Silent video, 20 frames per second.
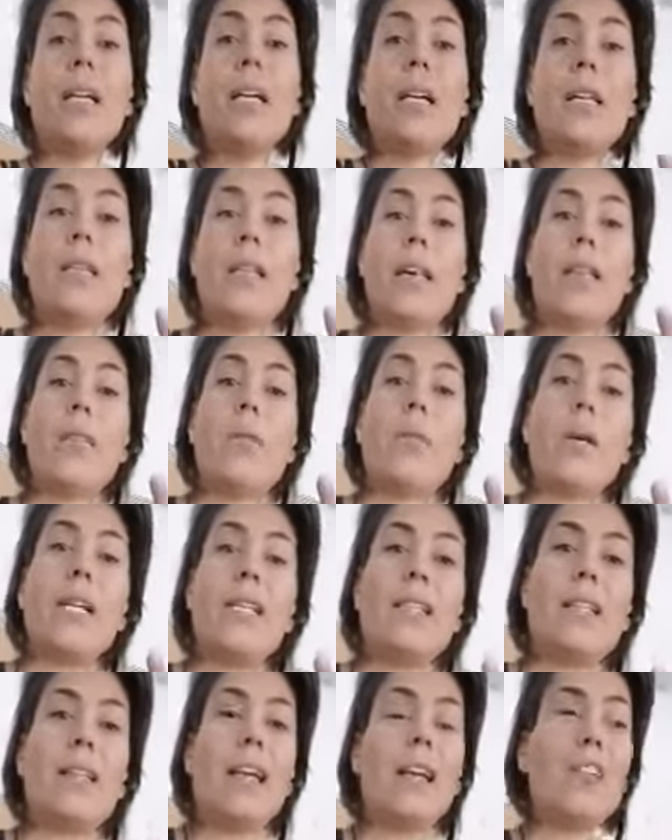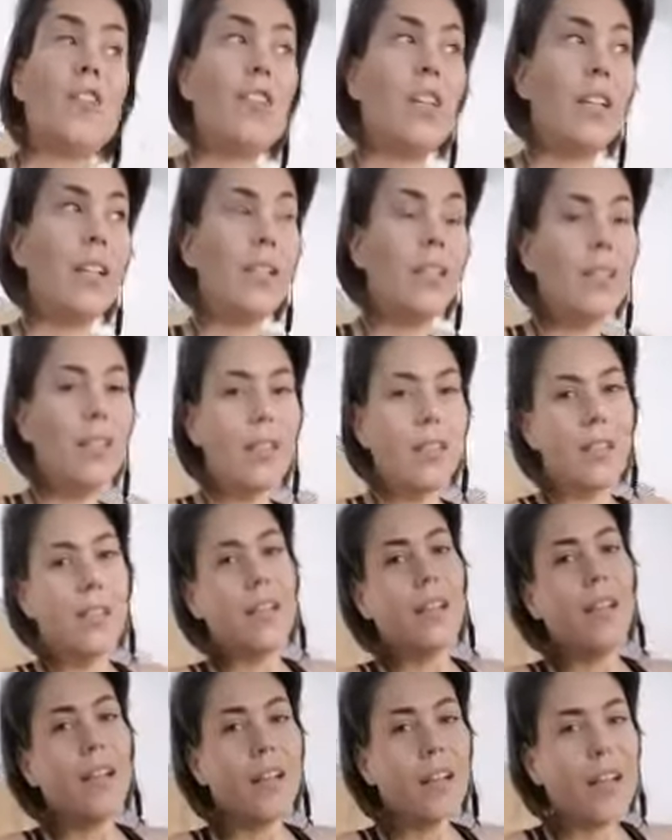The other reason, actually,
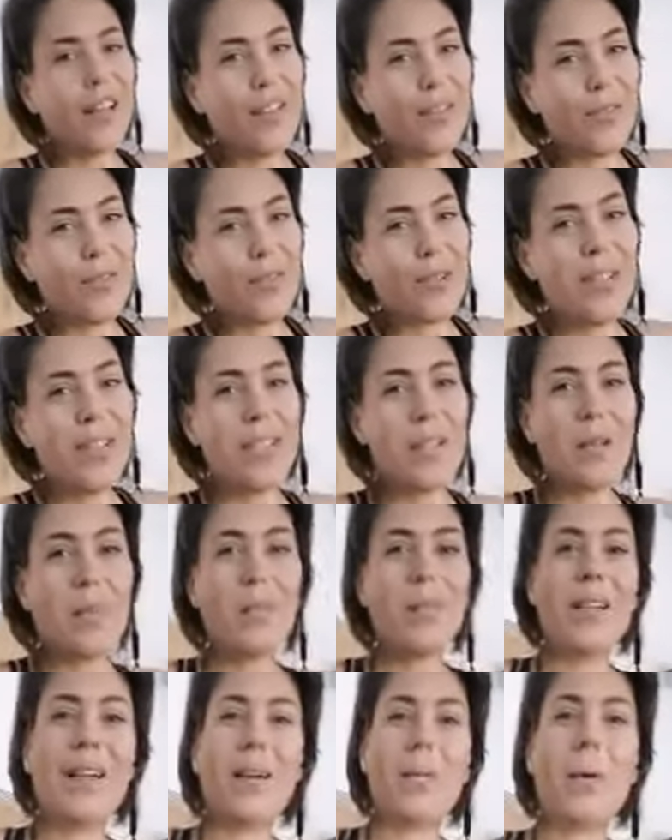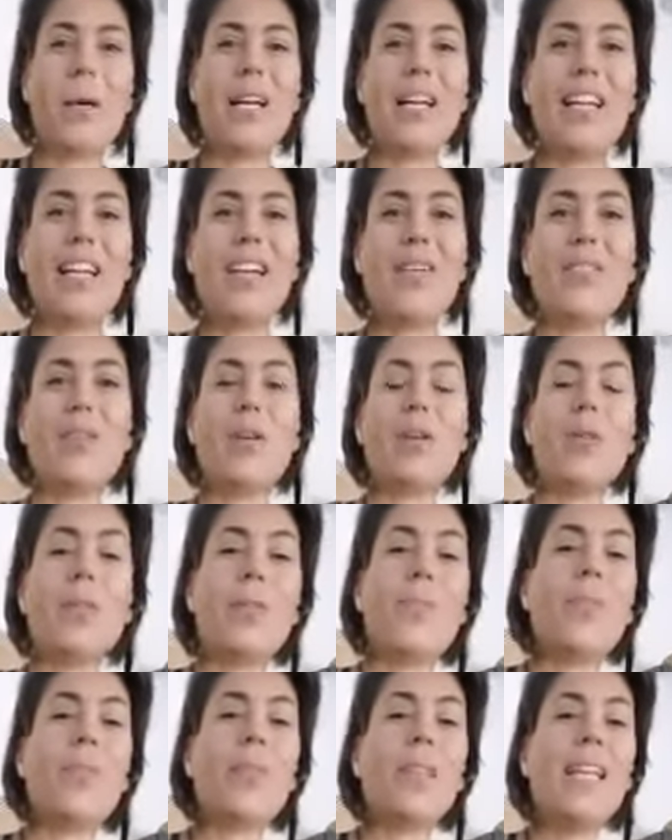another free tip that I'm going to give you
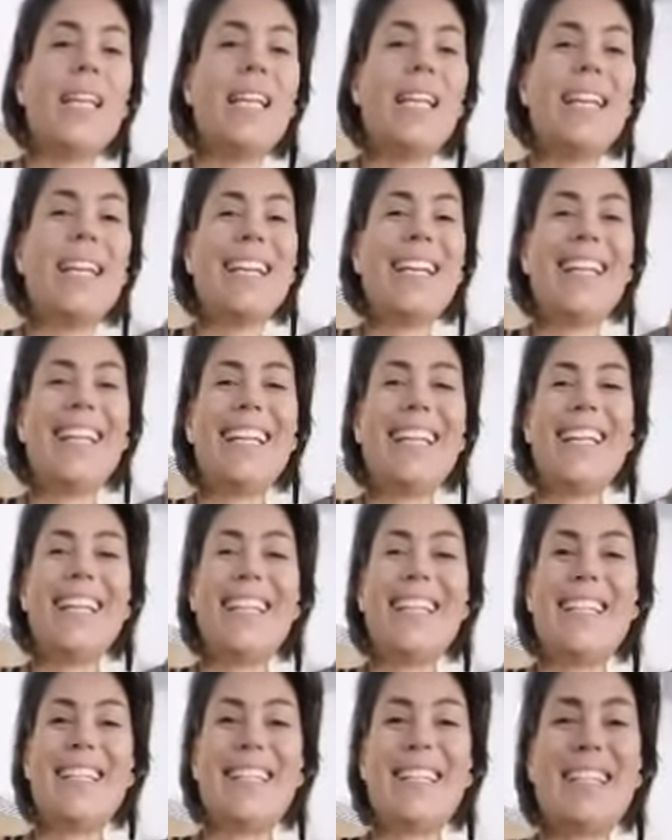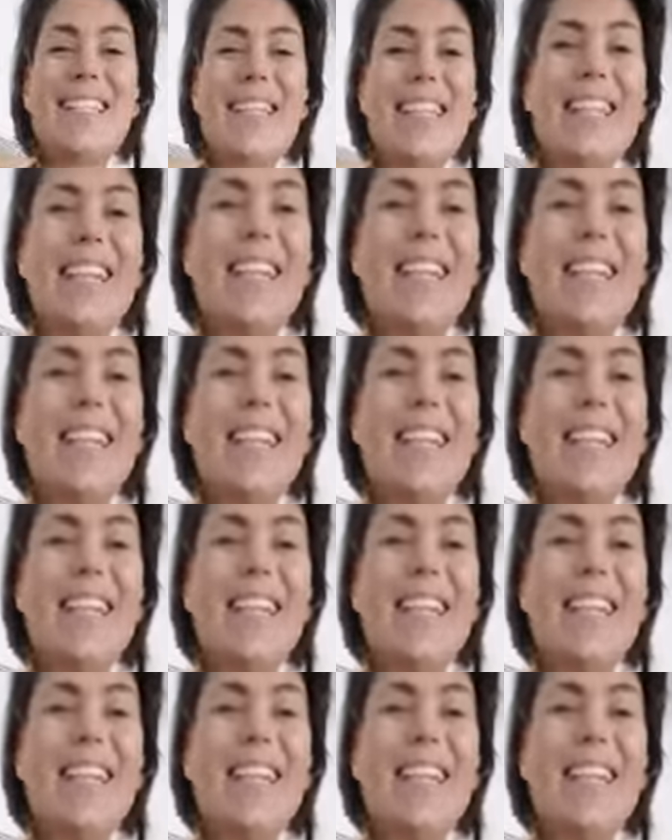is,